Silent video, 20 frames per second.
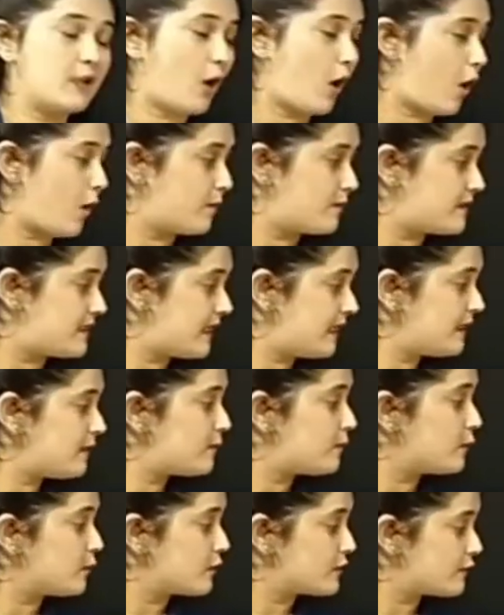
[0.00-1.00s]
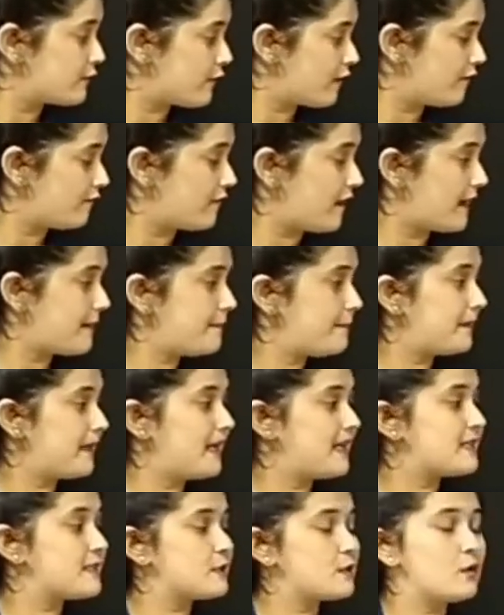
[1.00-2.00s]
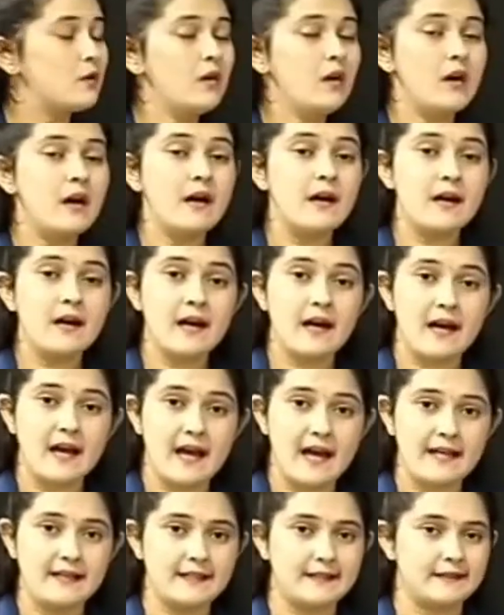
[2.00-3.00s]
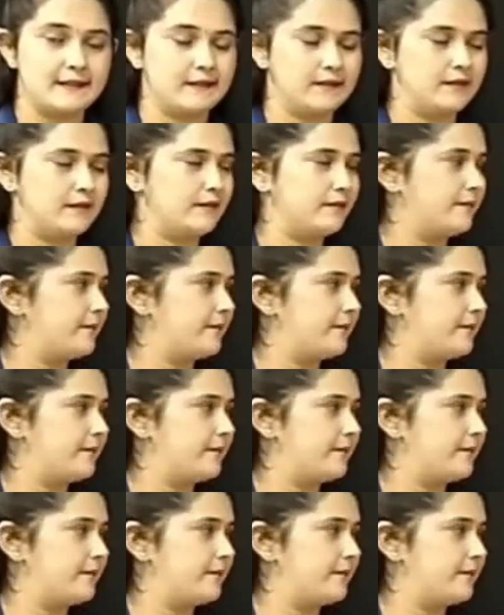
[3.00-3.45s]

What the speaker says: object moves from one place to another.